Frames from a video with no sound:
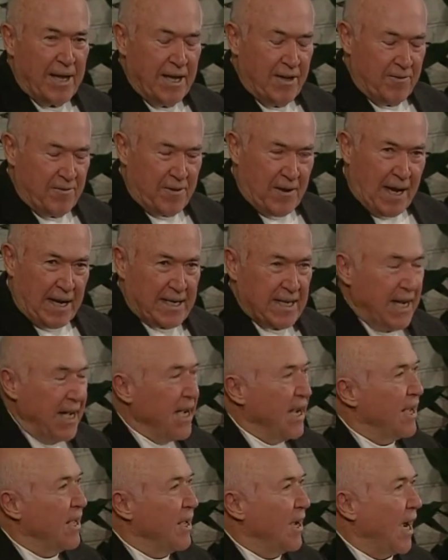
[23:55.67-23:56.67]
In fact,
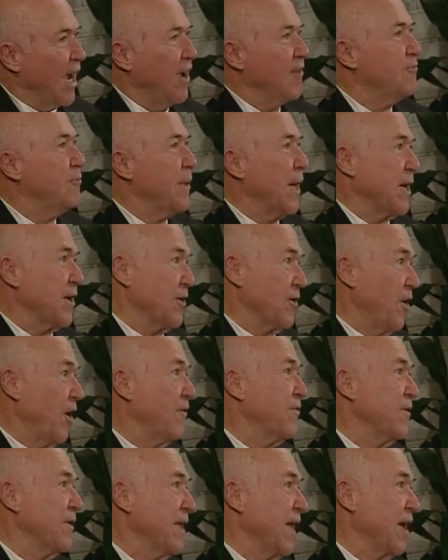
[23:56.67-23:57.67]
I've met an
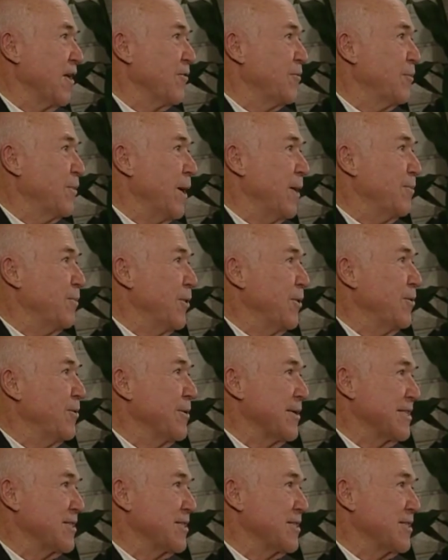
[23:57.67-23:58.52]
awful lot of people who are